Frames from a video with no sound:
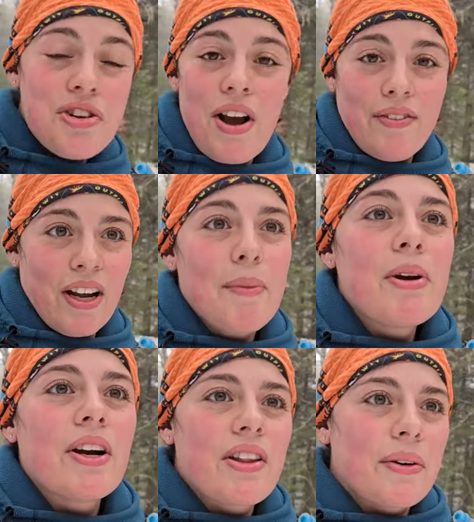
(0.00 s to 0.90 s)
Driving up
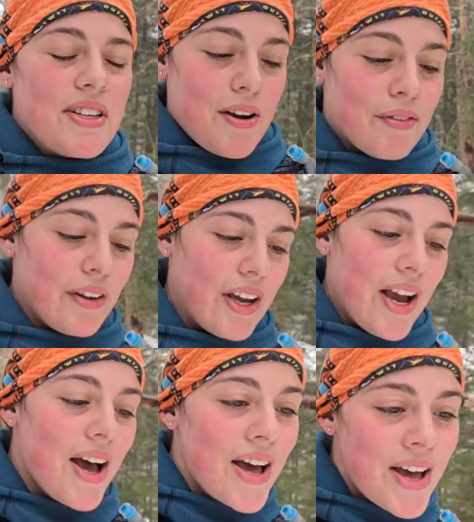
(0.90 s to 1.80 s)
here, there were definitely
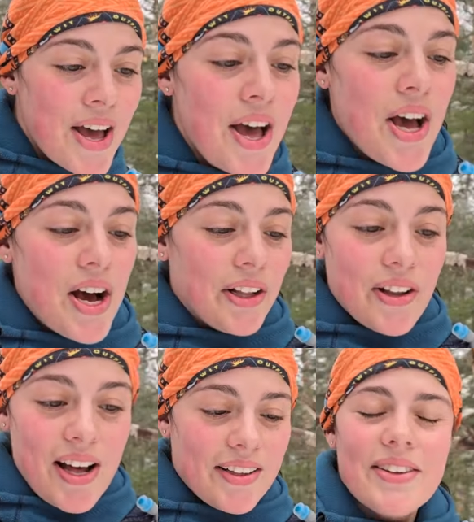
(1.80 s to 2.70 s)
a
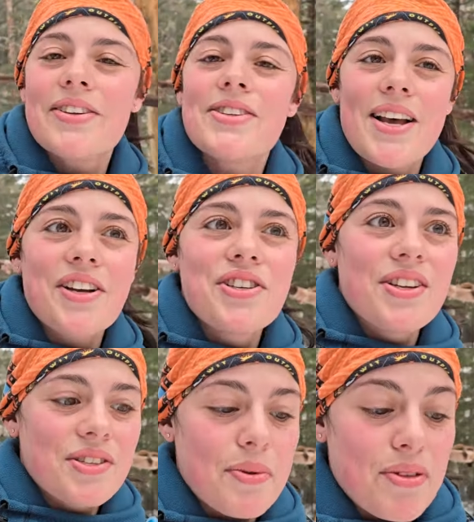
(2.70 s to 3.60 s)
lot of little
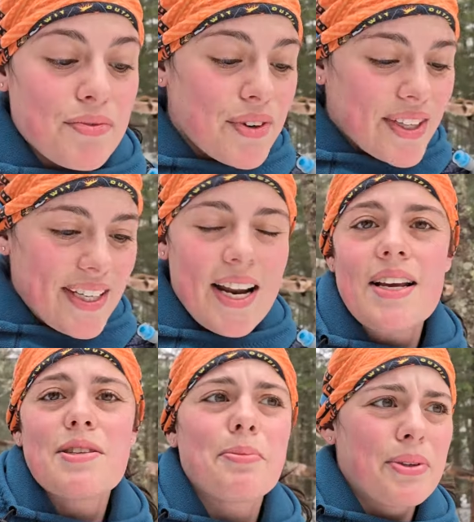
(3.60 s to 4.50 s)
sections with really
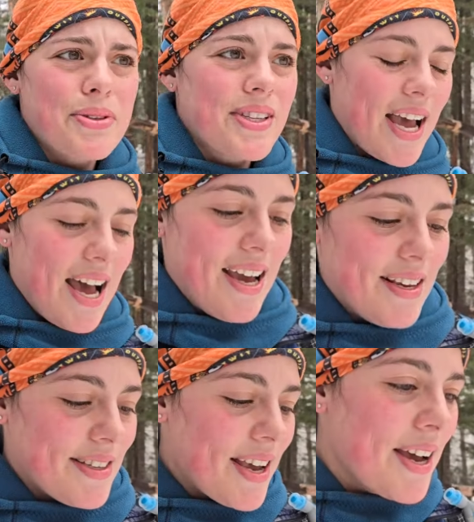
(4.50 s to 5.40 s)
nice blue
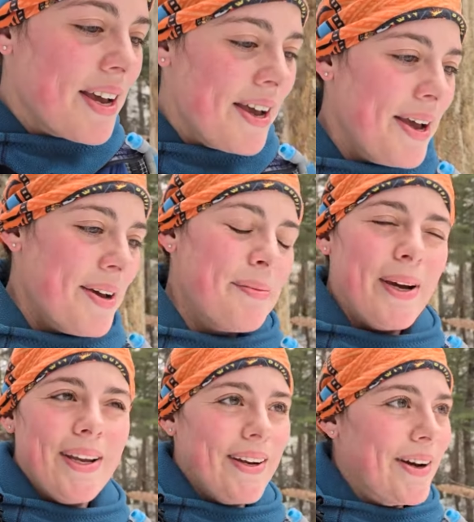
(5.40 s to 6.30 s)
skies,
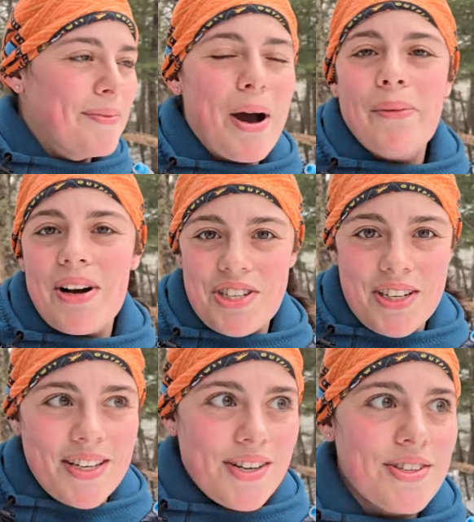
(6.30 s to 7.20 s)
but you know, Mount
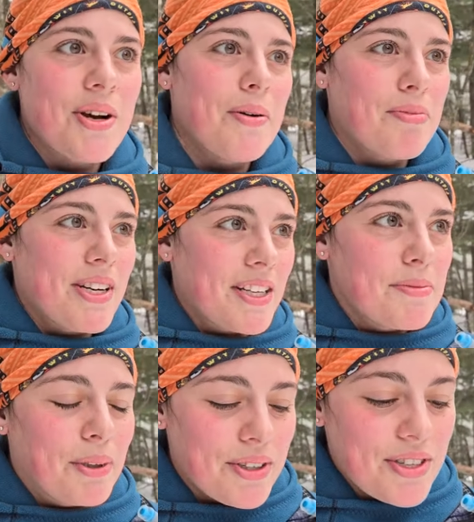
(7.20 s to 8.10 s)
Washington is so
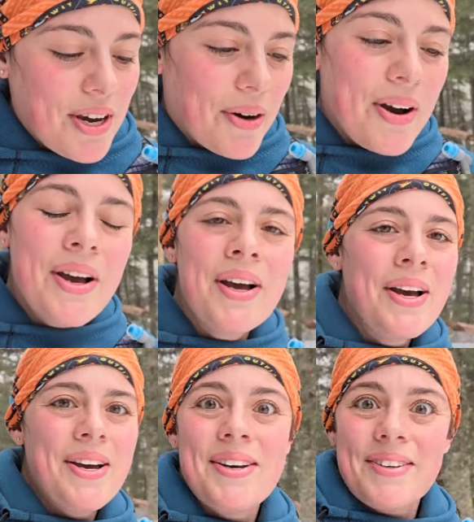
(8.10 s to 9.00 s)
unpredictable. So
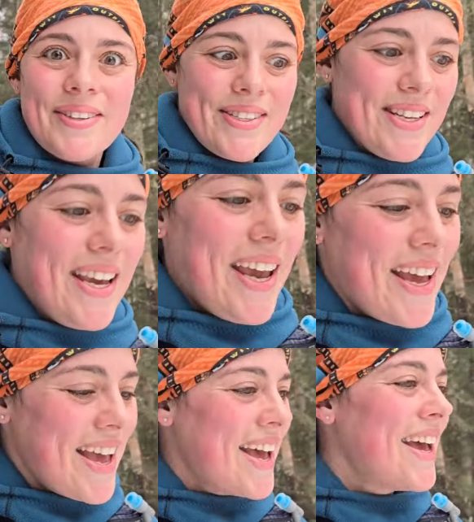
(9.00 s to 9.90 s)
we'll see.
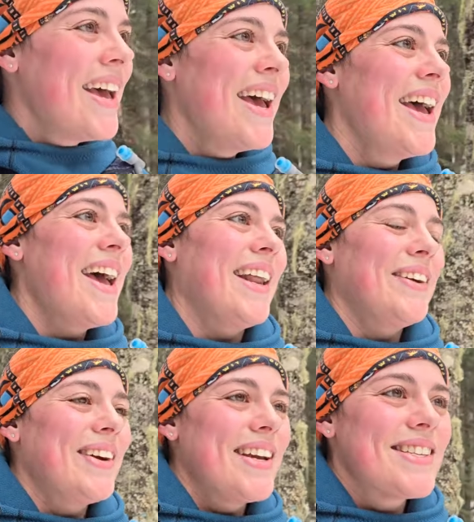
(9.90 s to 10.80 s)

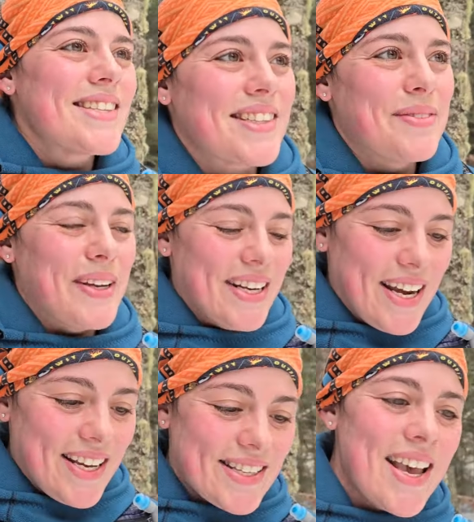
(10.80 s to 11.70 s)
Anyways, it's gonna be a
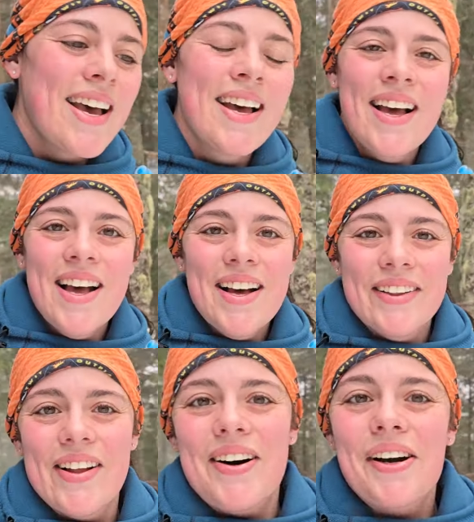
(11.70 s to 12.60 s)
nice,
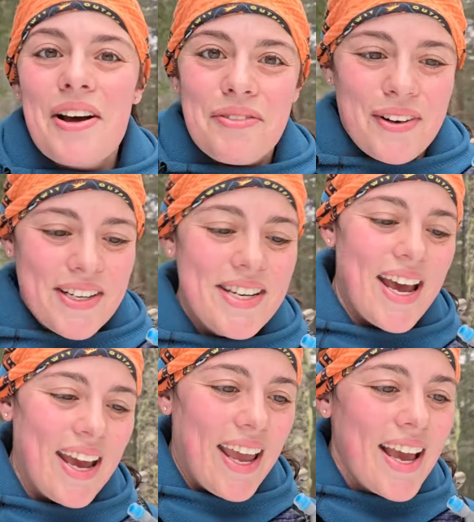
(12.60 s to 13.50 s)
long, fun
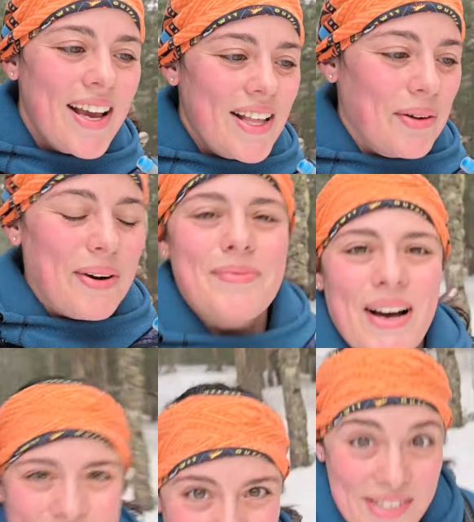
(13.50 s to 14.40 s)
day in the White
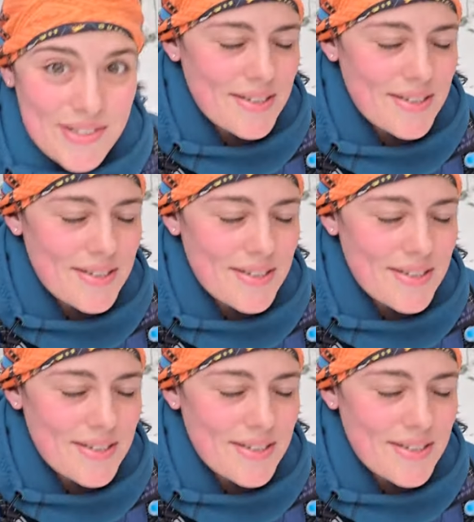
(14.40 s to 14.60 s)
Mountains.